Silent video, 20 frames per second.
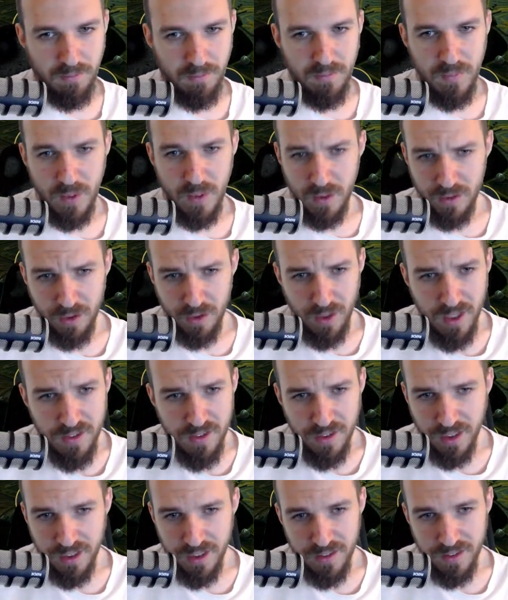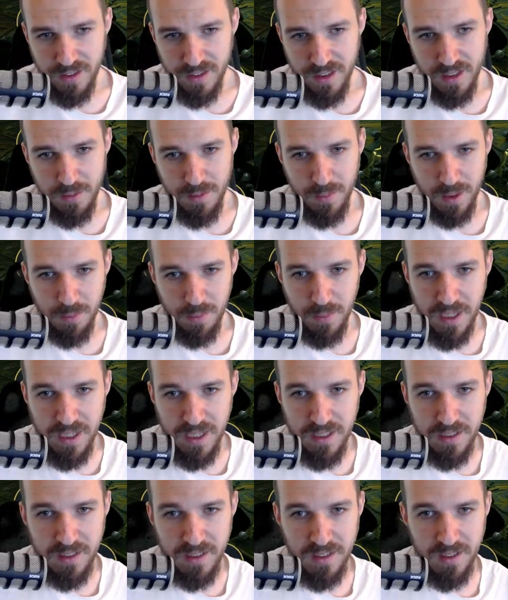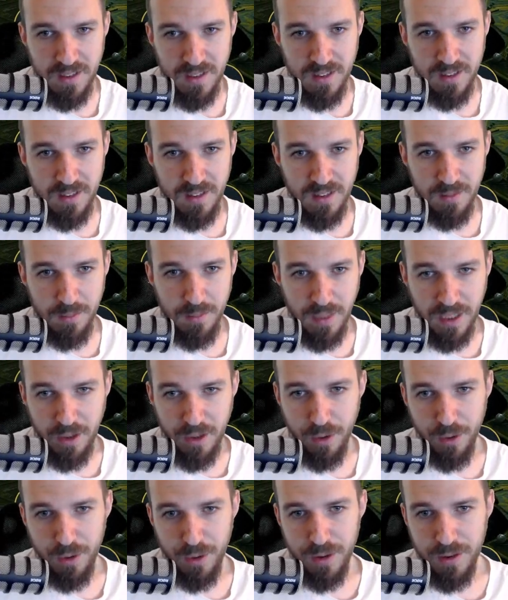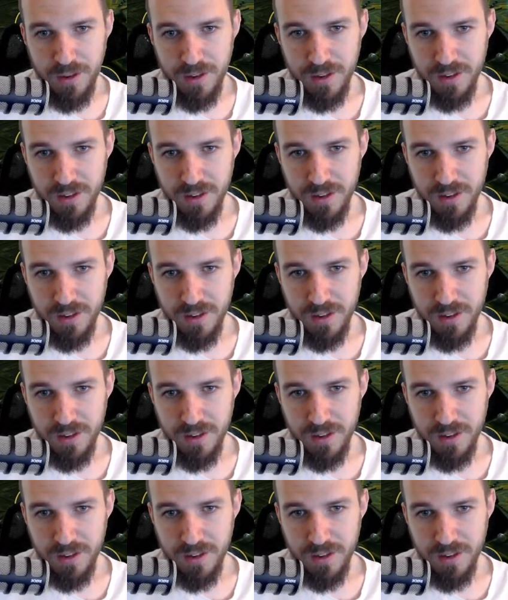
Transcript: So as you can see, my core